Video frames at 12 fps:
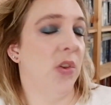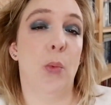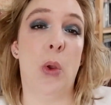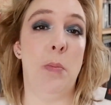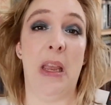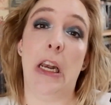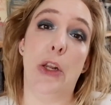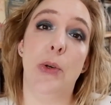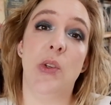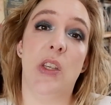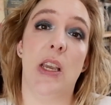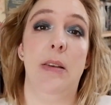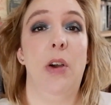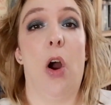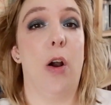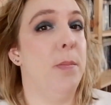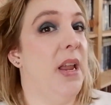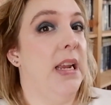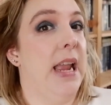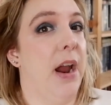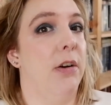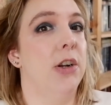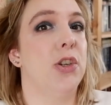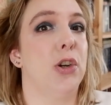We meet Lucy, our main
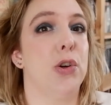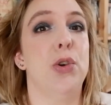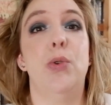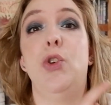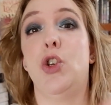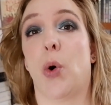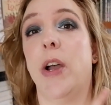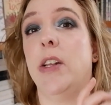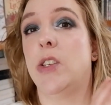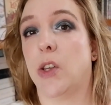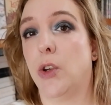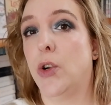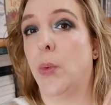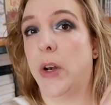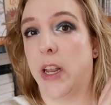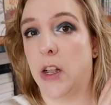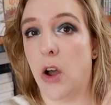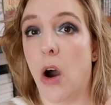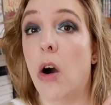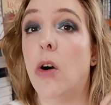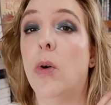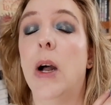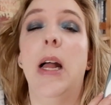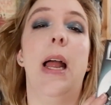character, who joins Lockwood &
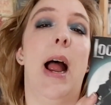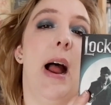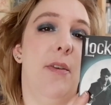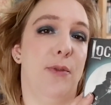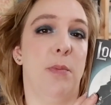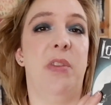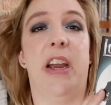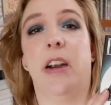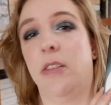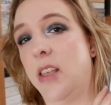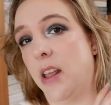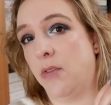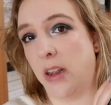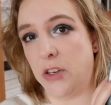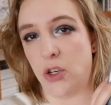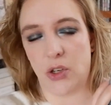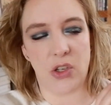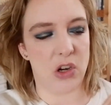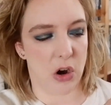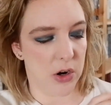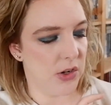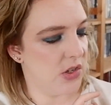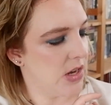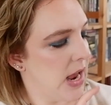Co., and from there the adventure
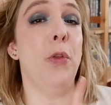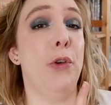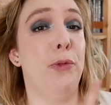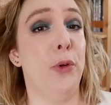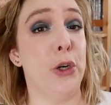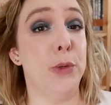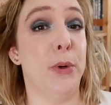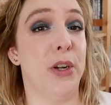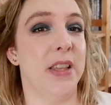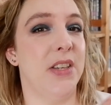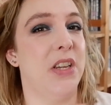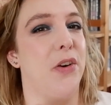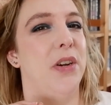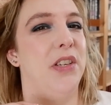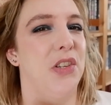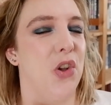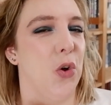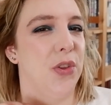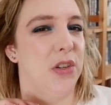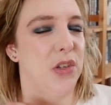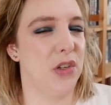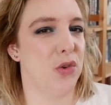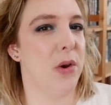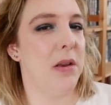starts. The first book in the series is called The
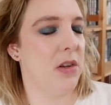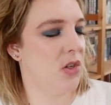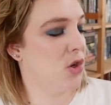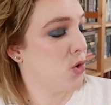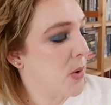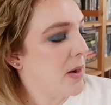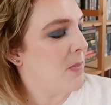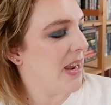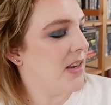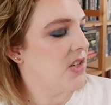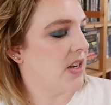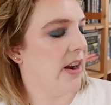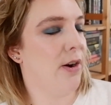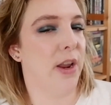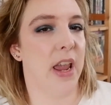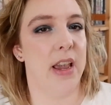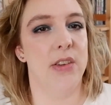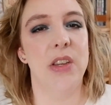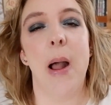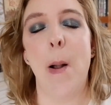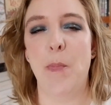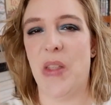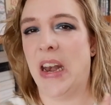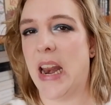Screaming Staircase,
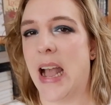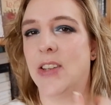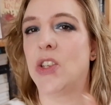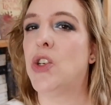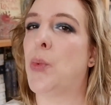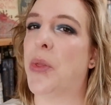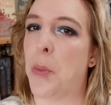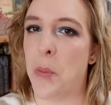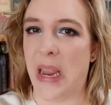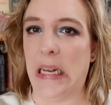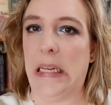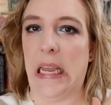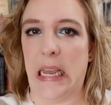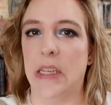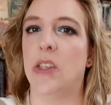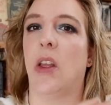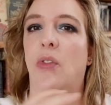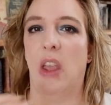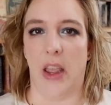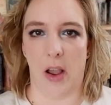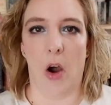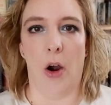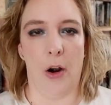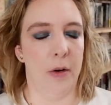and it has to do with the main case that they
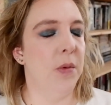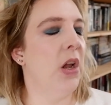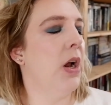are